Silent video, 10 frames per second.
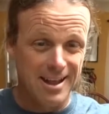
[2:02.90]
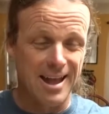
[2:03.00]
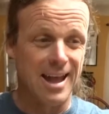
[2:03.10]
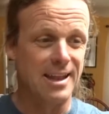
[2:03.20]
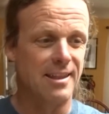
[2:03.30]

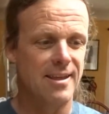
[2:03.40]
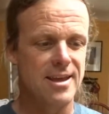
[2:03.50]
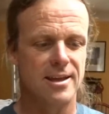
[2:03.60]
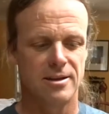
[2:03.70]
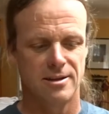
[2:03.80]
And
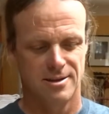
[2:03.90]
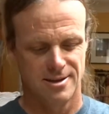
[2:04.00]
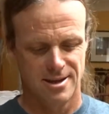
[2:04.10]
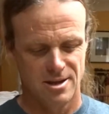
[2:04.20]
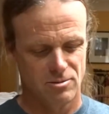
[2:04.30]
then
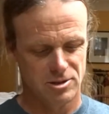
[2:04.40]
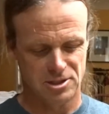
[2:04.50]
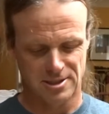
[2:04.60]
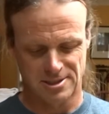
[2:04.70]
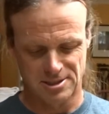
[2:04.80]
what
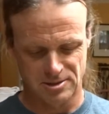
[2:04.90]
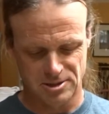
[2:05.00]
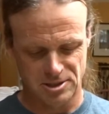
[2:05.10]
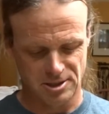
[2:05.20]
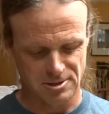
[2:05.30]
you're going to do
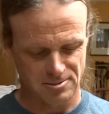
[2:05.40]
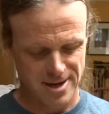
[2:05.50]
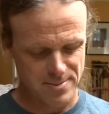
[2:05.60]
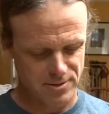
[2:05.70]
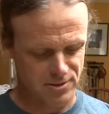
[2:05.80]
is you're going to
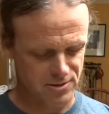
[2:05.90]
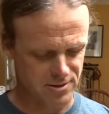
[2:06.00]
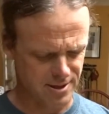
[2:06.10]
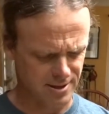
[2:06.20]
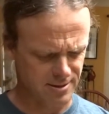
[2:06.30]
wrap the
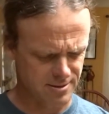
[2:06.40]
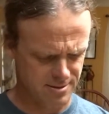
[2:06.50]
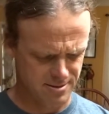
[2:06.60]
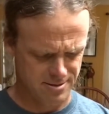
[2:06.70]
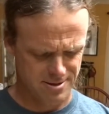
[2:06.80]
string
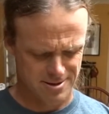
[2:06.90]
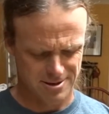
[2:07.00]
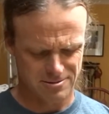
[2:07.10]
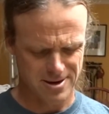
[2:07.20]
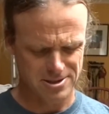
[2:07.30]

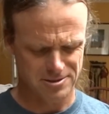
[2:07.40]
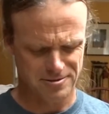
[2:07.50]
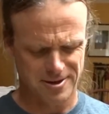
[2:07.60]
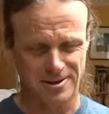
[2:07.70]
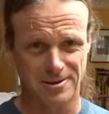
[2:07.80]
around your
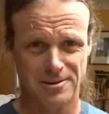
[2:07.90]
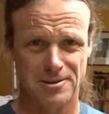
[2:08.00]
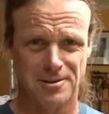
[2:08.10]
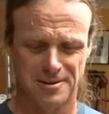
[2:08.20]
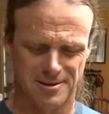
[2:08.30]

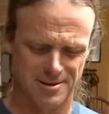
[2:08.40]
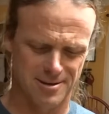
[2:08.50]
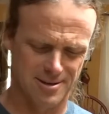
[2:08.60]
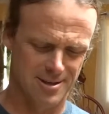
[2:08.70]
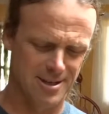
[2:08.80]
fingers.
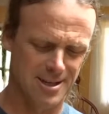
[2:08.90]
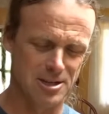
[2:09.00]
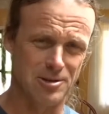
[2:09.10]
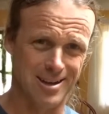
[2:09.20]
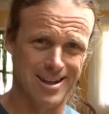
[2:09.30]

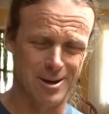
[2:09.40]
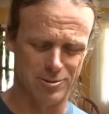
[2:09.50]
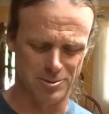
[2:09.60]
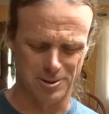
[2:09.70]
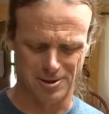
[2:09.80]
You can get help
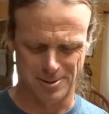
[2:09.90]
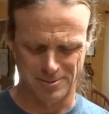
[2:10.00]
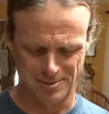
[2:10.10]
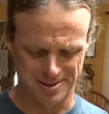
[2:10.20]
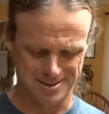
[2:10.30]
from a grown-up
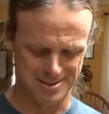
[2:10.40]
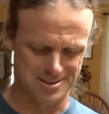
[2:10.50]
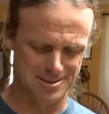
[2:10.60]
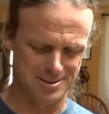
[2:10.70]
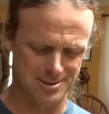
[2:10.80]
for this.
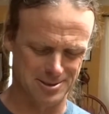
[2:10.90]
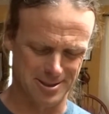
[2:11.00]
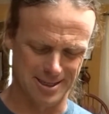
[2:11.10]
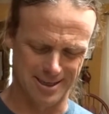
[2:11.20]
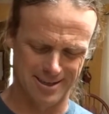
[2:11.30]
This is a little
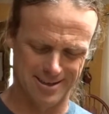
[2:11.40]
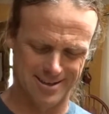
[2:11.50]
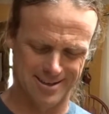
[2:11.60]
tricky.